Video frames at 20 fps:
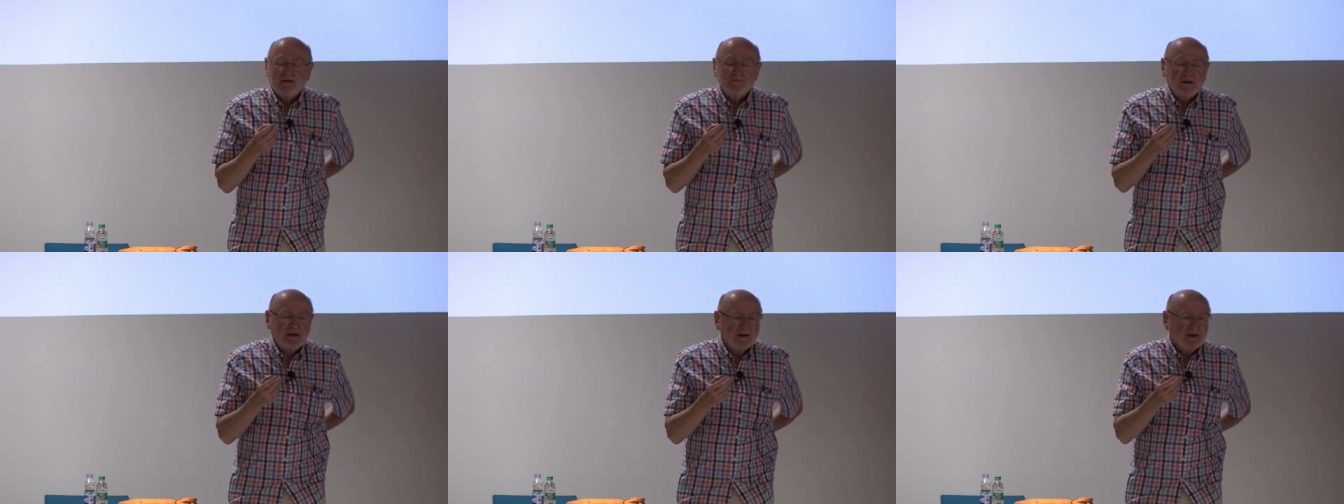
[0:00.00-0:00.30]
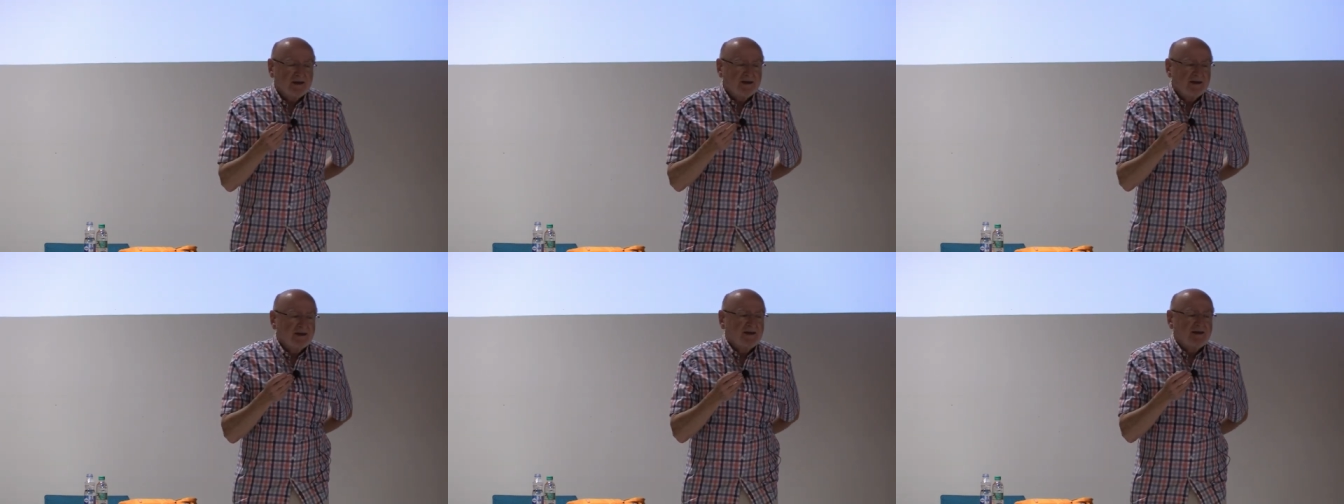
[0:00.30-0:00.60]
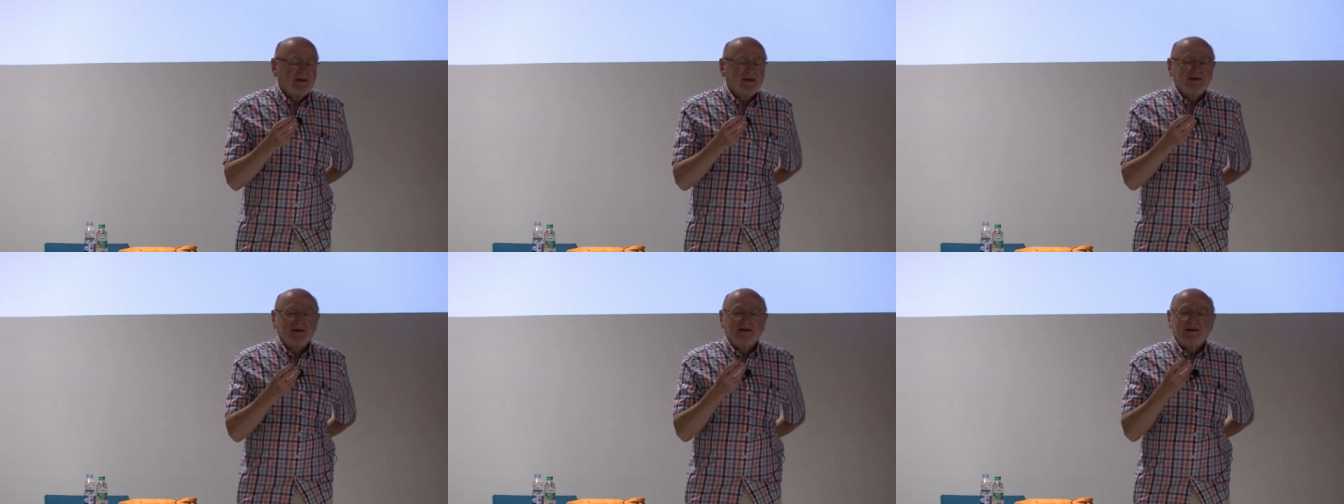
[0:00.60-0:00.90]
I mean,
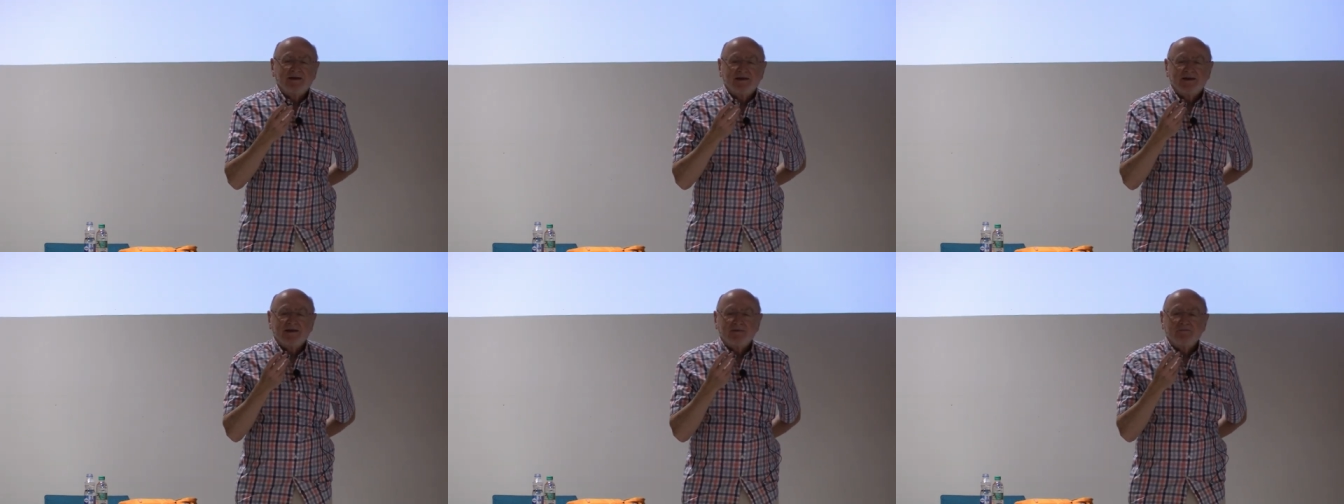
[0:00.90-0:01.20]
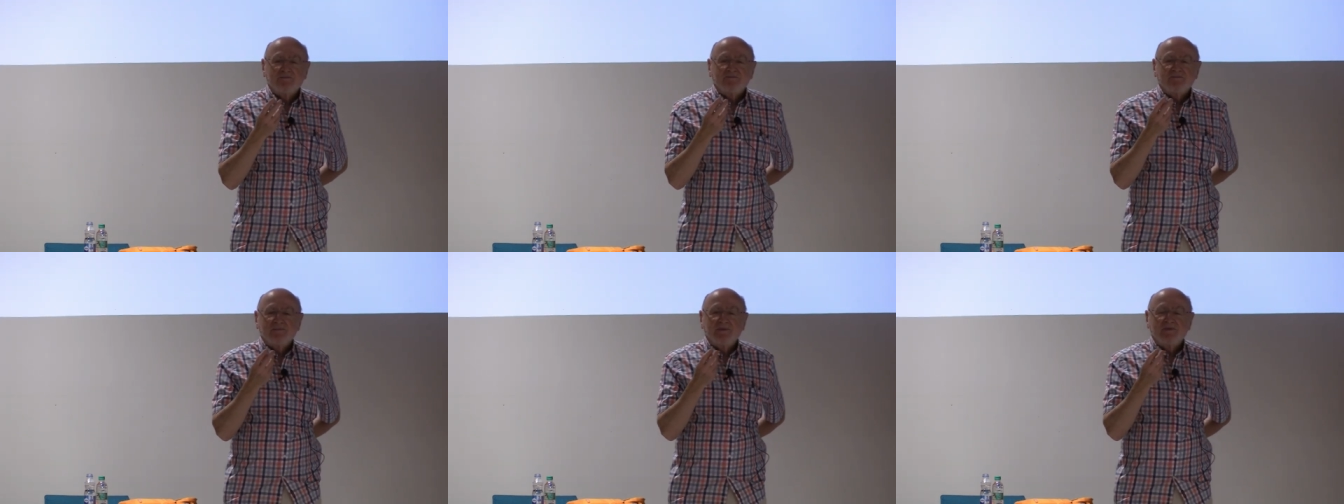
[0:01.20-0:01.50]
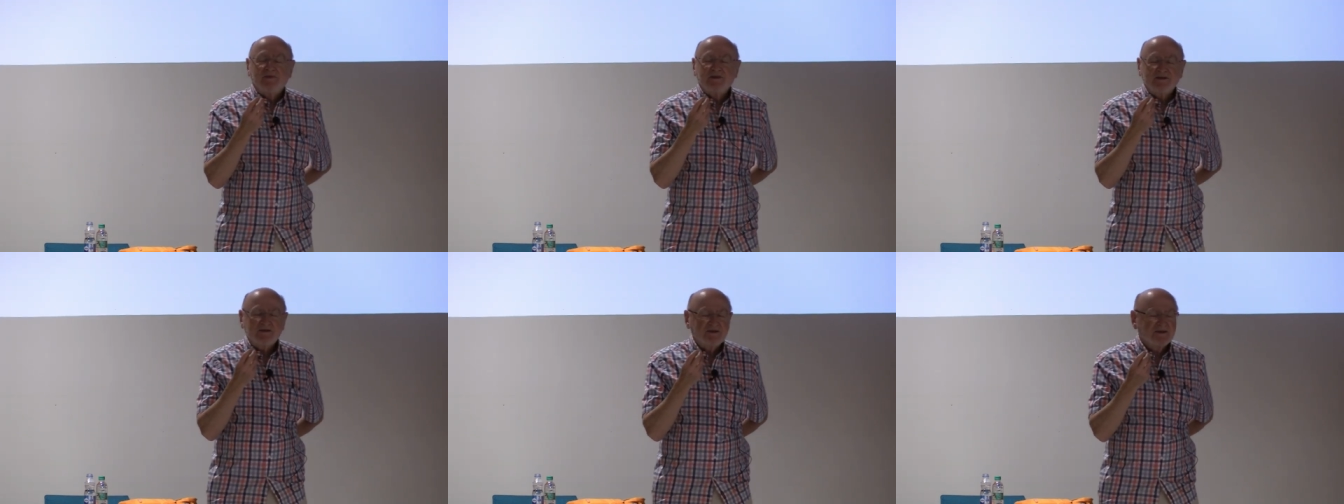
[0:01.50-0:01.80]

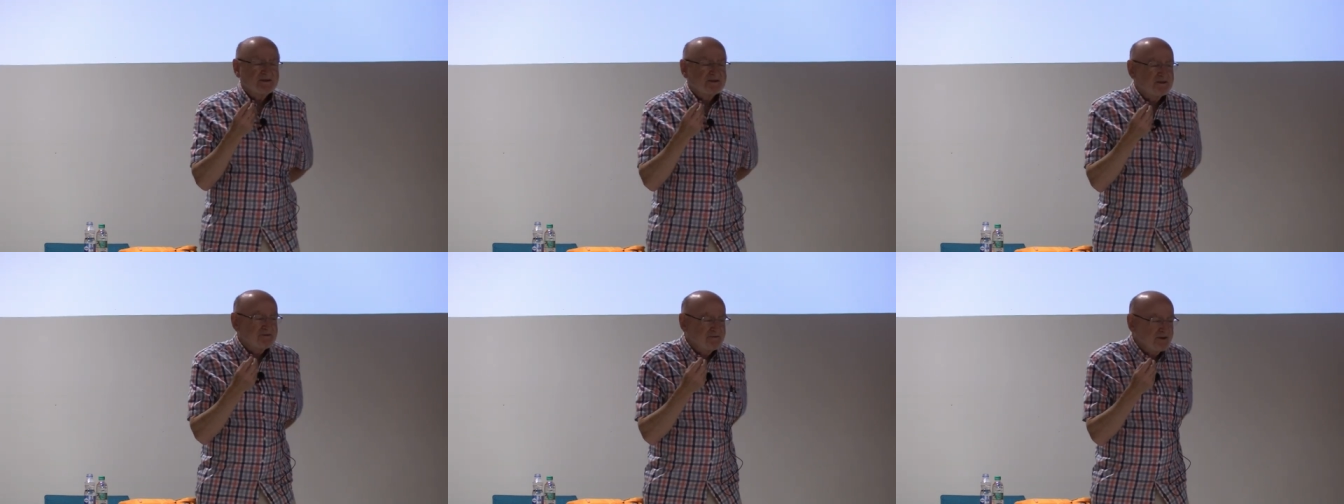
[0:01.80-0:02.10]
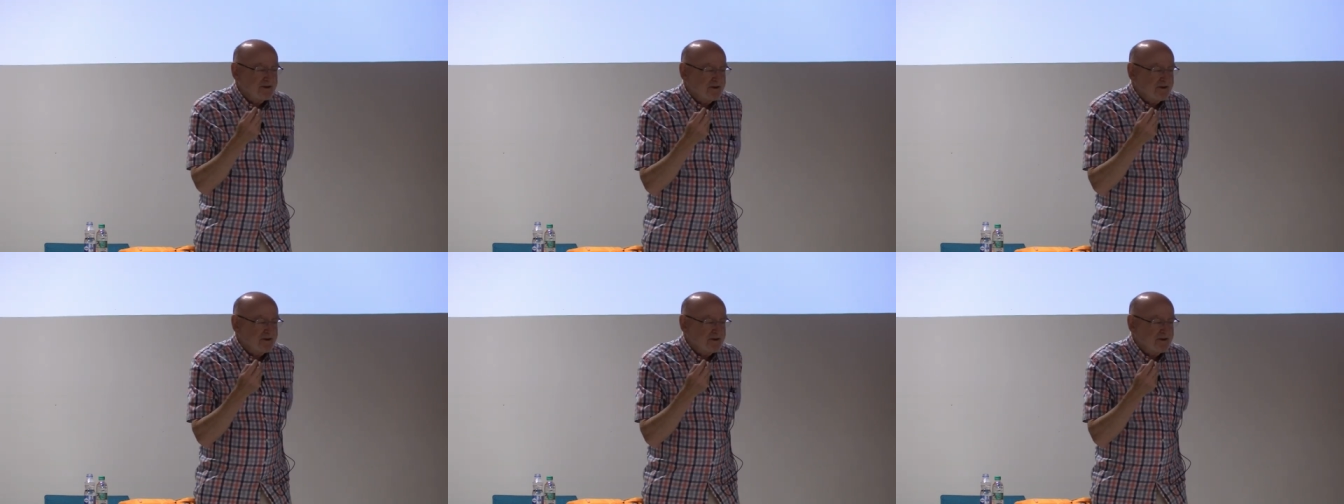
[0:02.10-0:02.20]
this is a